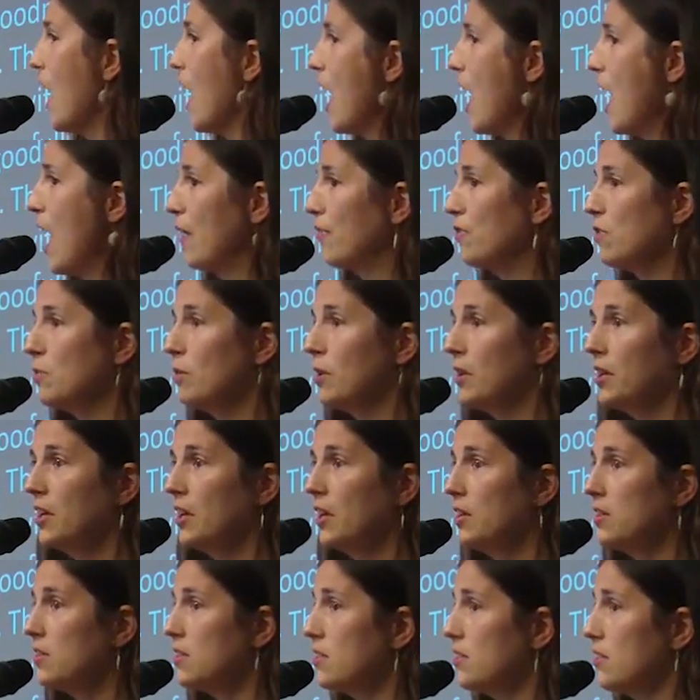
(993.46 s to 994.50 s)
Everybody
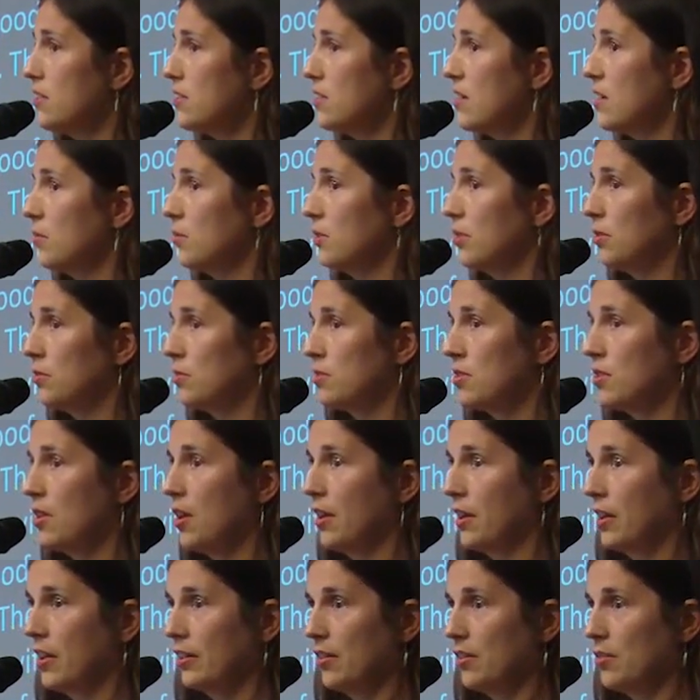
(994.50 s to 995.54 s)
else in this neighborhood was
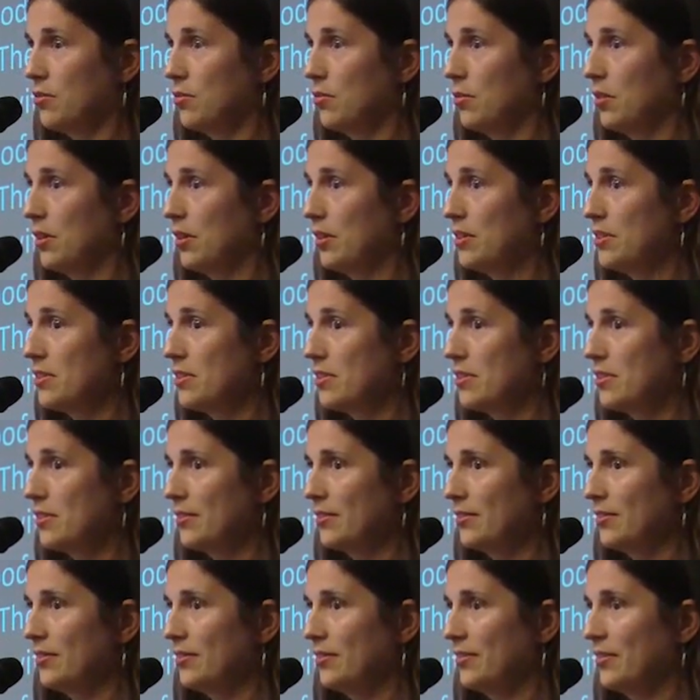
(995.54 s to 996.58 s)
locking their doors,
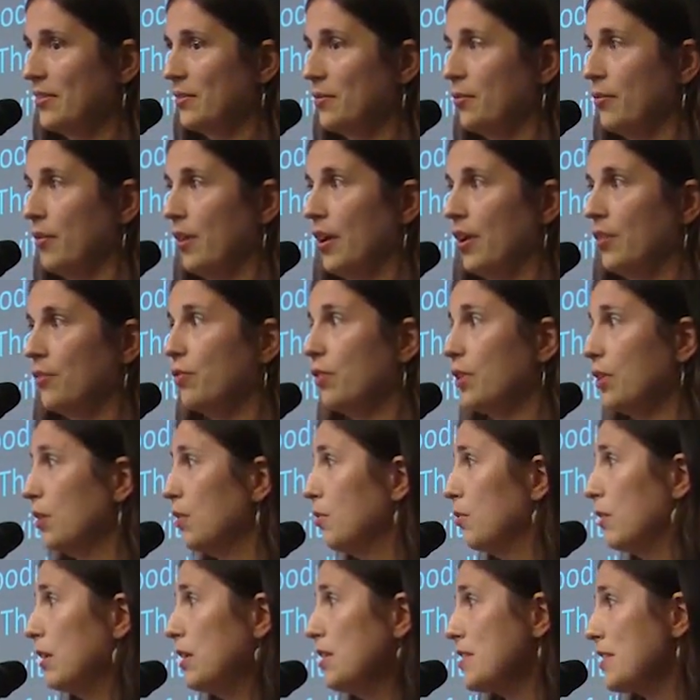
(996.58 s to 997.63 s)
and for
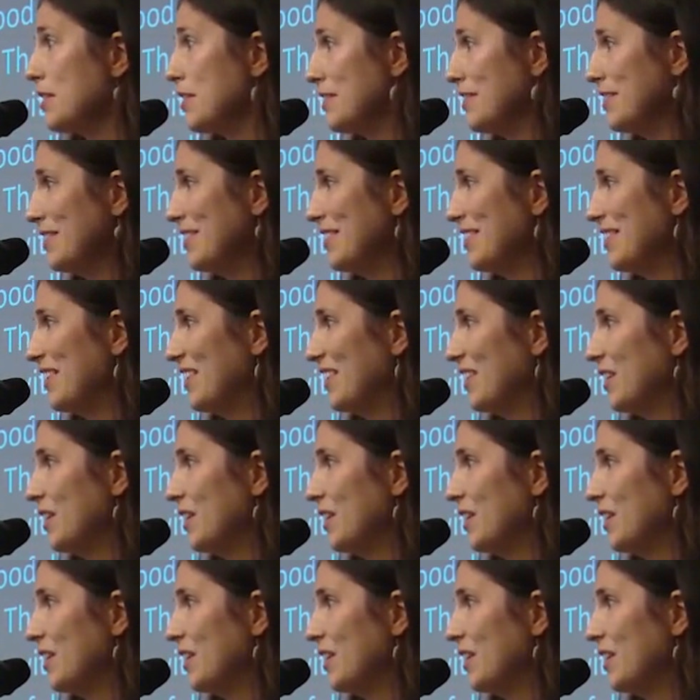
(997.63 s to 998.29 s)
good reason,